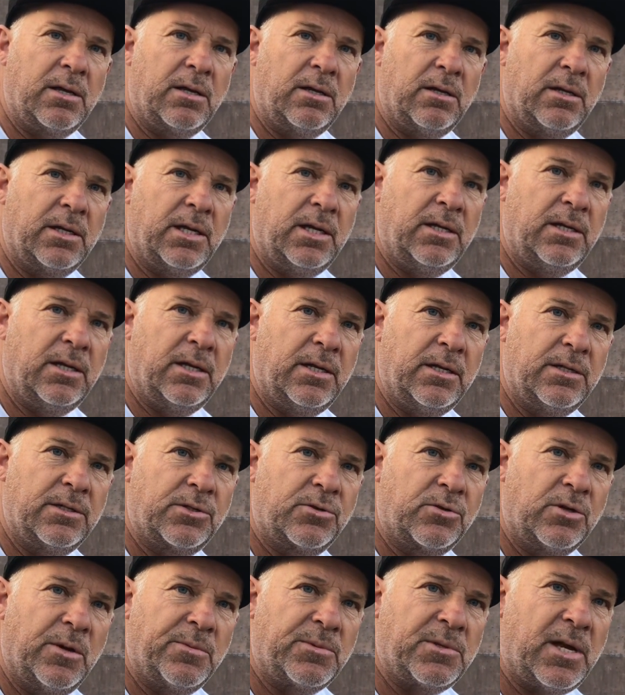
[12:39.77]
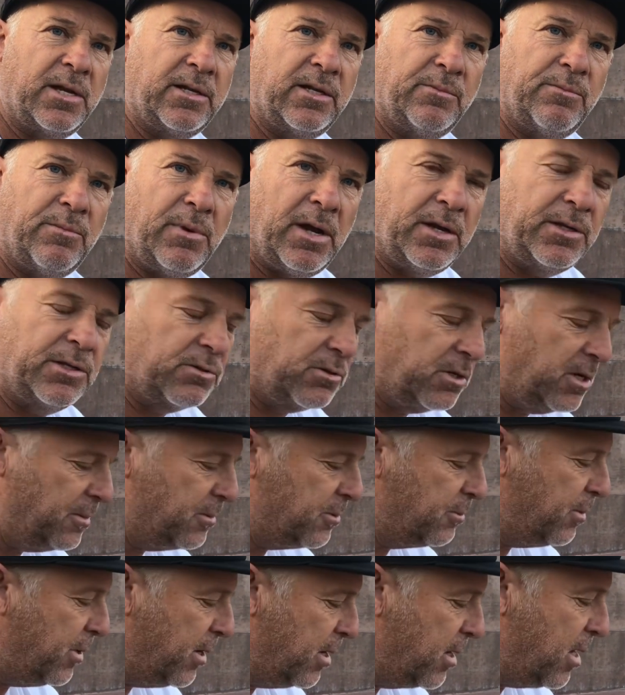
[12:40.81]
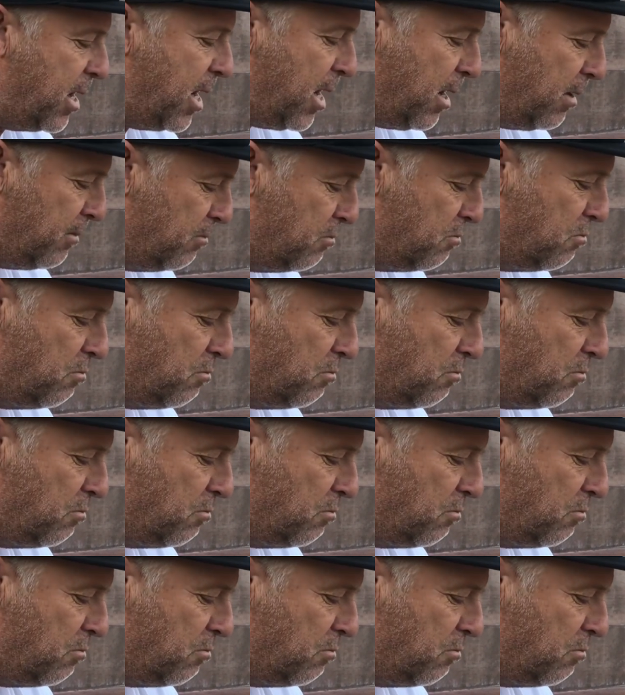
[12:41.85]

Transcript: You know, he did his trips, I did my trips, but yeah,